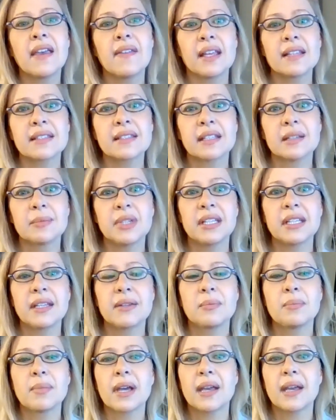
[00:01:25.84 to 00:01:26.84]
And that's going to be
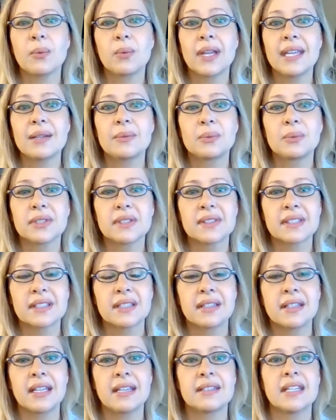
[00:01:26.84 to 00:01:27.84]
given by Wade
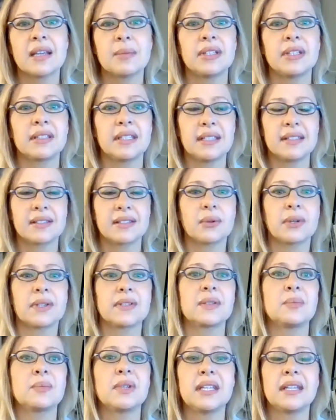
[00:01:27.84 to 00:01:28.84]
Wilson, and Debbie Lee is
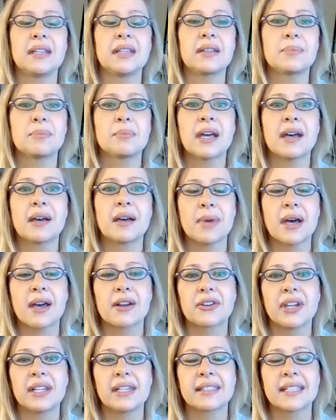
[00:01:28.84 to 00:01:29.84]
going to be uh,
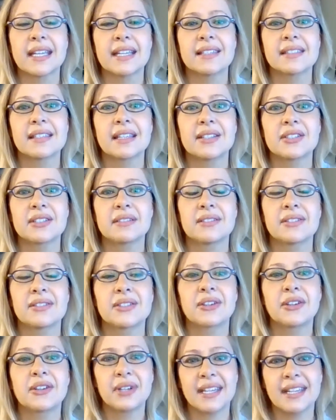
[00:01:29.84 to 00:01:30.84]
moderating that session.
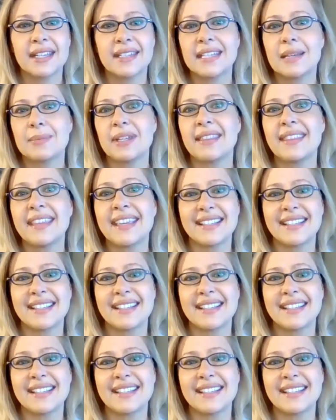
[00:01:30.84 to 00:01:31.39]
So go ahead, Debbie.